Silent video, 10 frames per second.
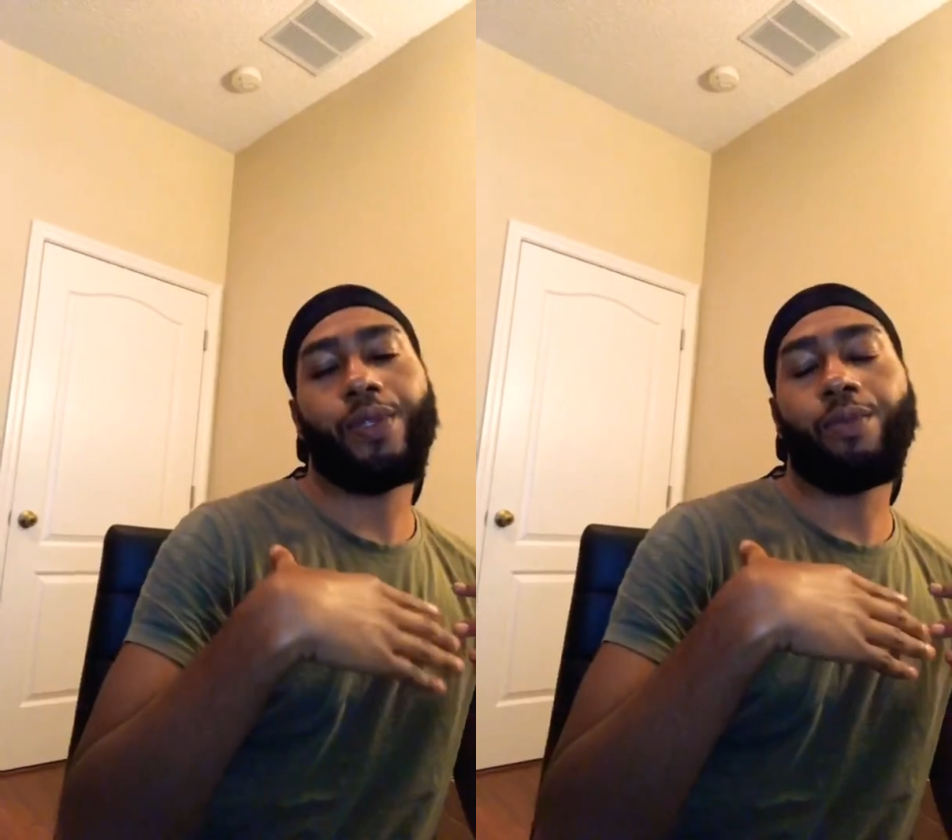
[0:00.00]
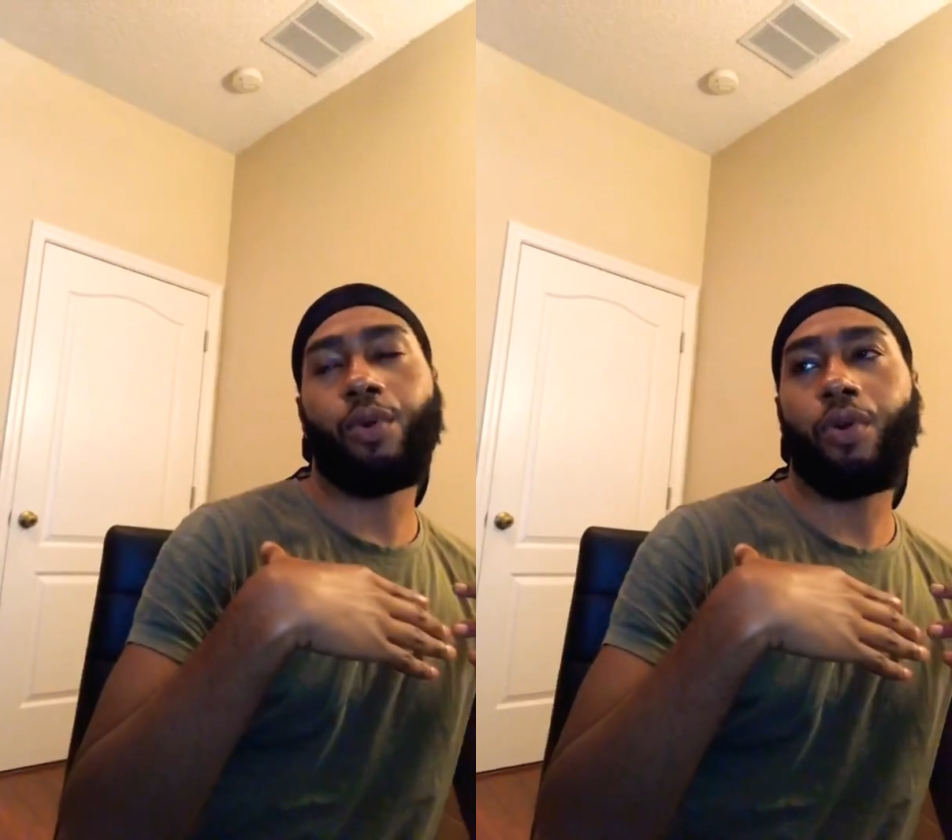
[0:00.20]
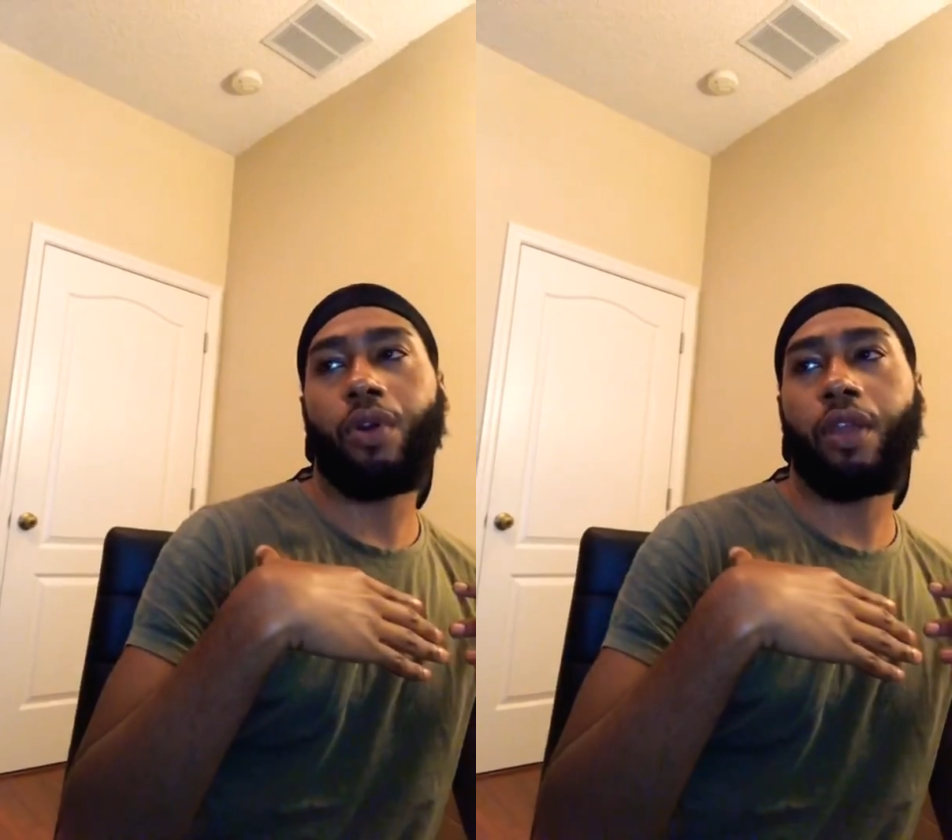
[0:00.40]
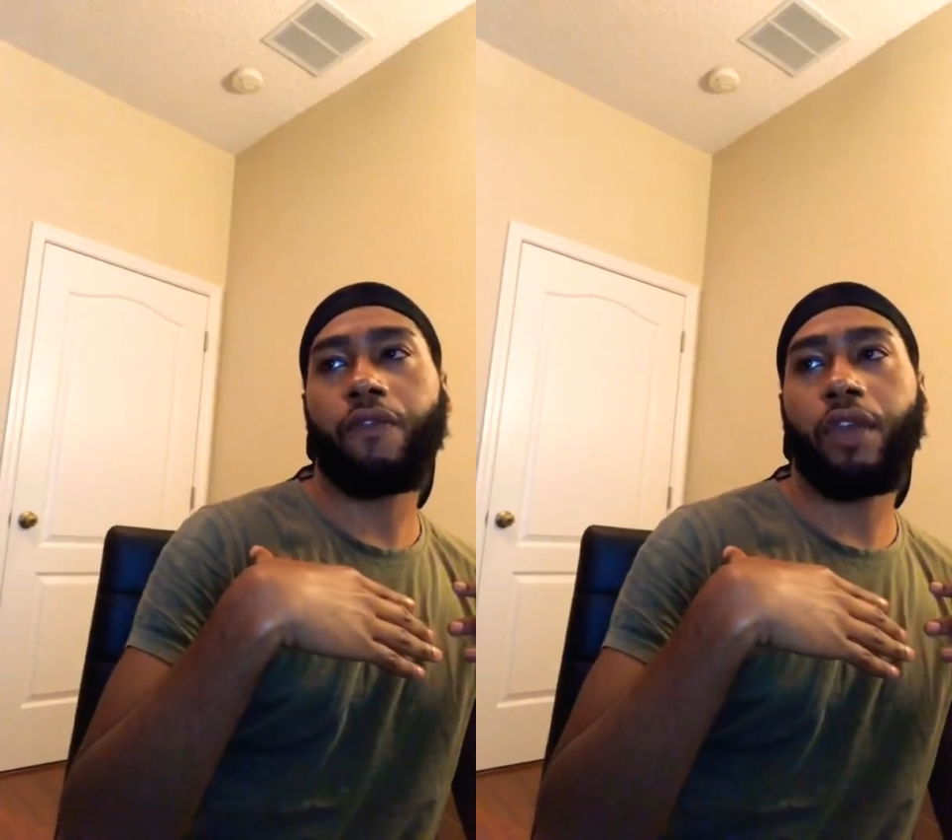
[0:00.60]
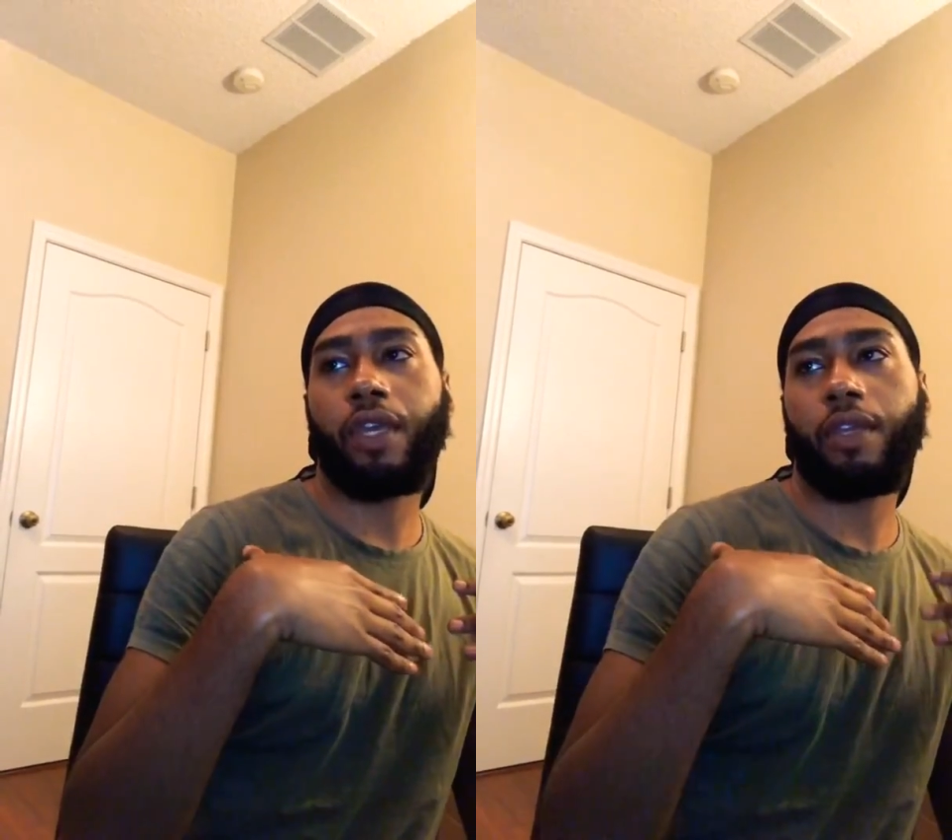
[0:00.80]
more
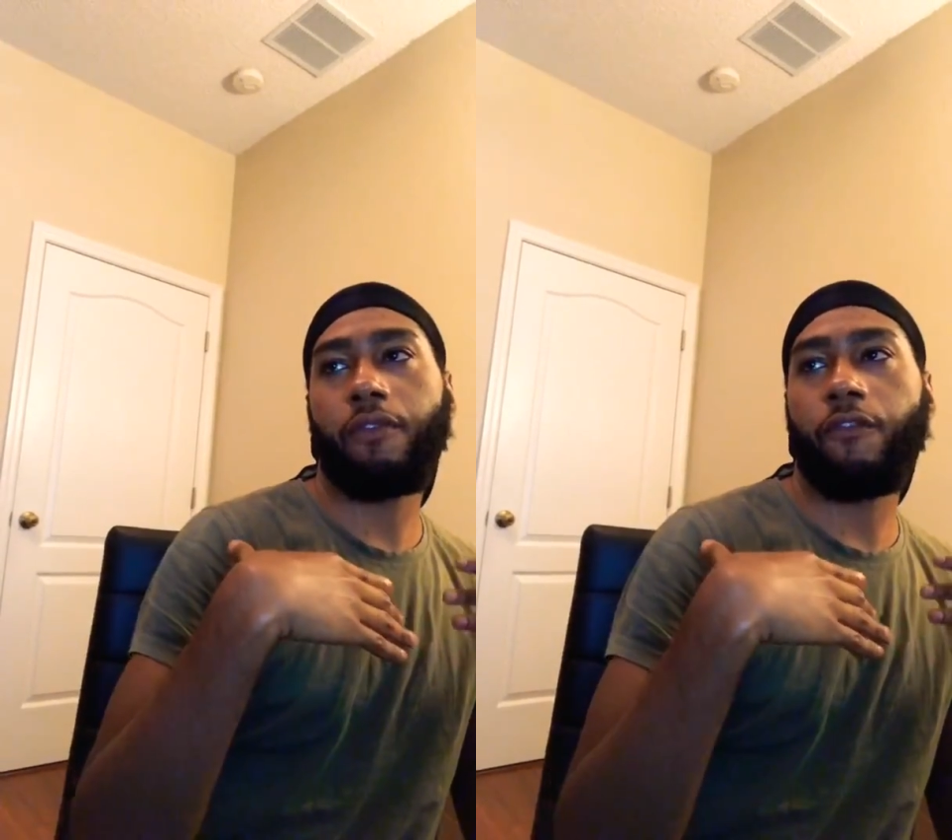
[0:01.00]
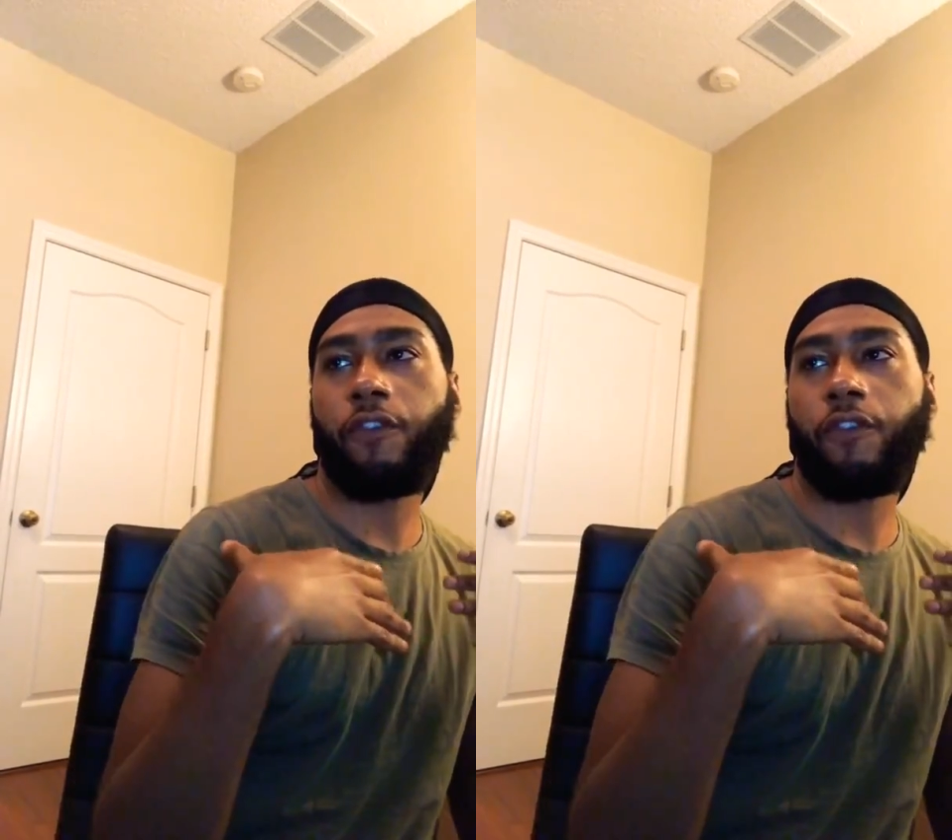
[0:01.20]
of a